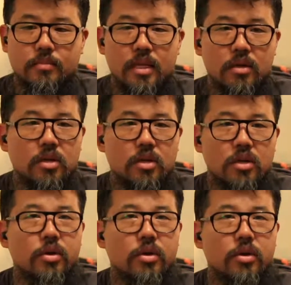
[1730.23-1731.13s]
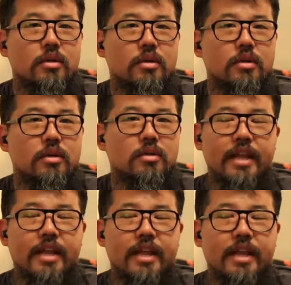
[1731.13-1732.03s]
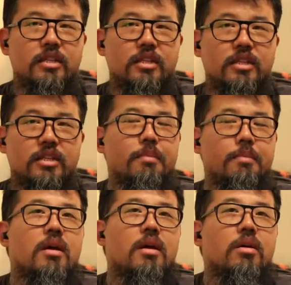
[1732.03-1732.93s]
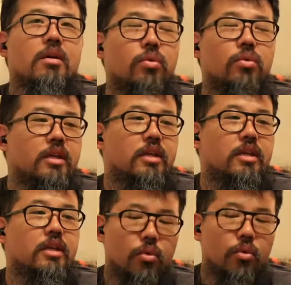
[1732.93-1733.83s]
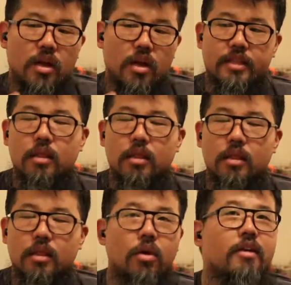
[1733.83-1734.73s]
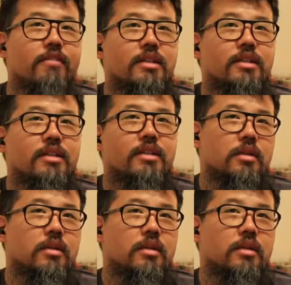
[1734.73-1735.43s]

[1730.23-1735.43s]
don't enable her to keep holding on to that cloak of victimhood.